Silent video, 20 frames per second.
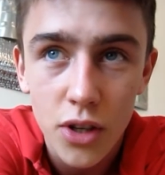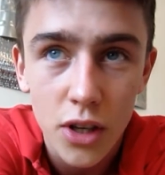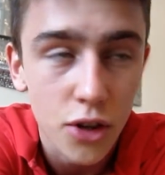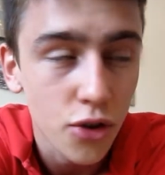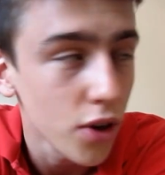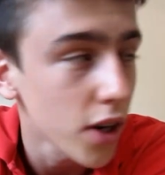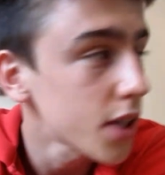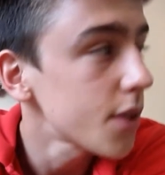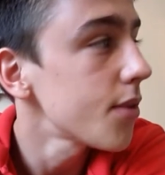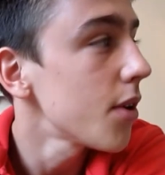going to
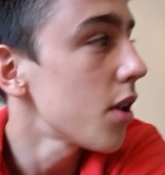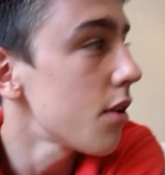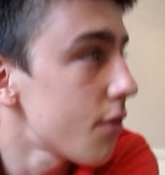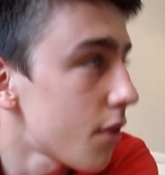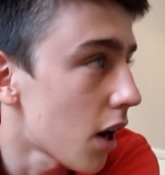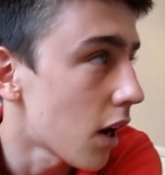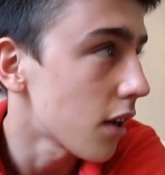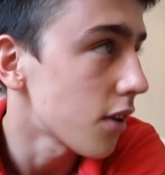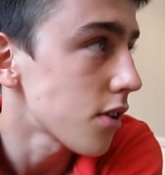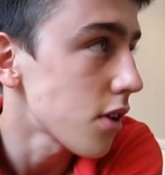transfer the
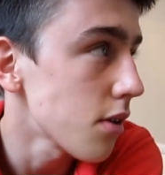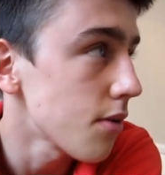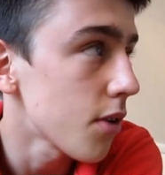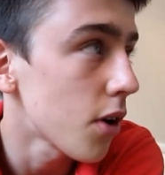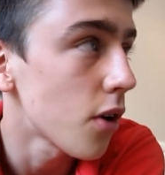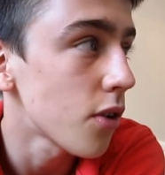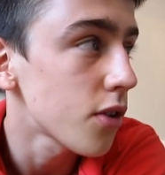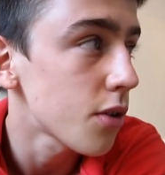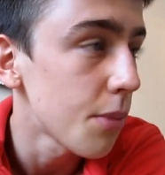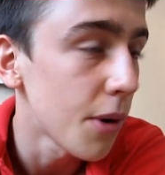files over
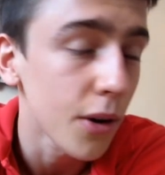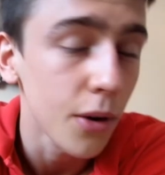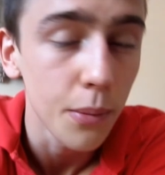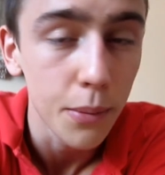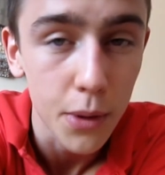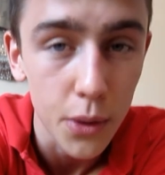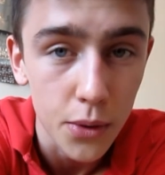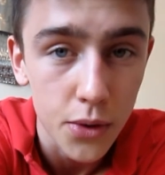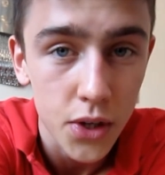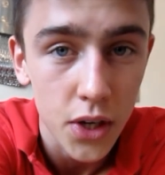onto my
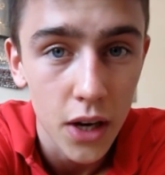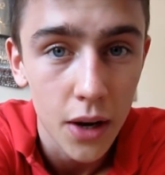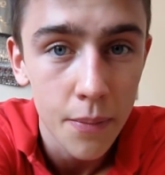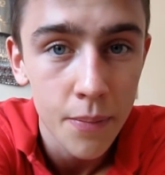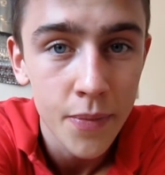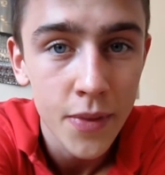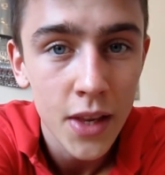computer.